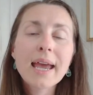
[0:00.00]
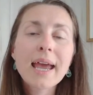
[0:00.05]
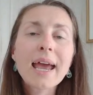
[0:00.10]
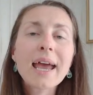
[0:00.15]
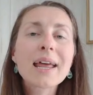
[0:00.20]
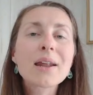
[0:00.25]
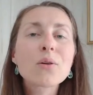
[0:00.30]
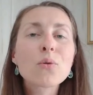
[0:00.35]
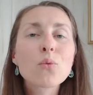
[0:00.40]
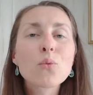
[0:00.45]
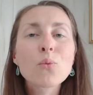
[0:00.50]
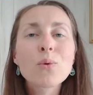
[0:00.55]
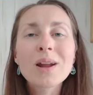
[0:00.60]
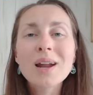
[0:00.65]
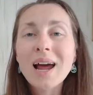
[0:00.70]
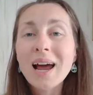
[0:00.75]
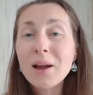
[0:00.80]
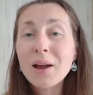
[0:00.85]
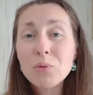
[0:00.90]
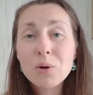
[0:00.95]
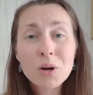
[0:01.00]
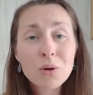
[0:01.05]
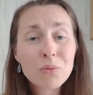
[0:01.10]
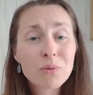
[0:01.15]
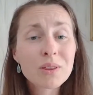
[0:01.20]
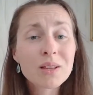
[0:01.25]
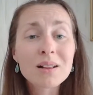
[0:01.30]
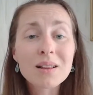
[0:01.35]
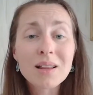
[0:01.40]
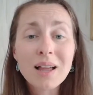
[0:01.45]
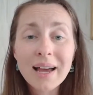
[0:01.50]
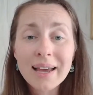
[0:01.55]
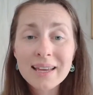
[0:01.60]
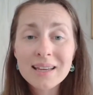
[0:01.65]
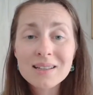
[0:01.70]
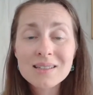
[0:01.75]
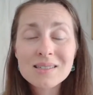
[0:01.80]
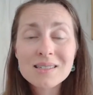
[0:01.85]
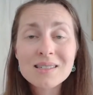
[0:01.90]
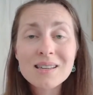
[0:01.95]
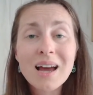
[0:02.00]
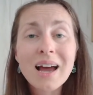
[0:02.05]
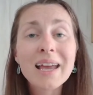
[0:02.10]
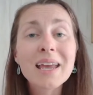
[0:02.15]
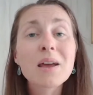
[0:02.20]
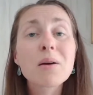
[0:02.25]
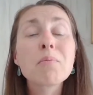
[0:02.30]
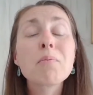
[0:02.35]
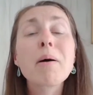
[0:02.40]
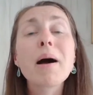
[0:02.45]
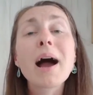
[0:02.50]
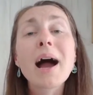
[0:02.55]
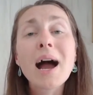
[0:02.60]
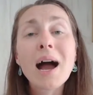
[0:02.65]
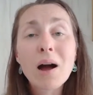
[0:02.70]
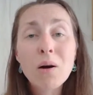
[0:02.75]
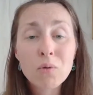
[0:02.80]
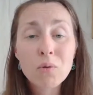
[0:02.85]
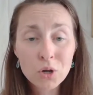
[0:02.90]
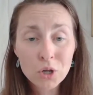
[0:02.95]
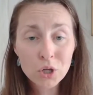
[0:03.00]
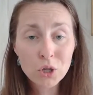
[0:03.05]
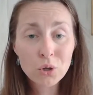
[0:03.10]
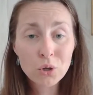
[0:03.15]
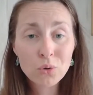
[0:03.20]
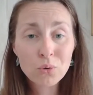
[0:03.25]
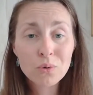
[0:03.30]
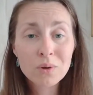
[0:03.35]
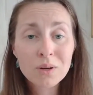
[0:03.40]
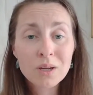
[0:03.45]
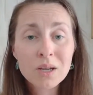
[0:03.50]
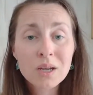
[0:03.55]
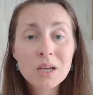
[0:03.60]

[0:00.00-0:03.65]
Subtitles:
And when I work with clients, I empower you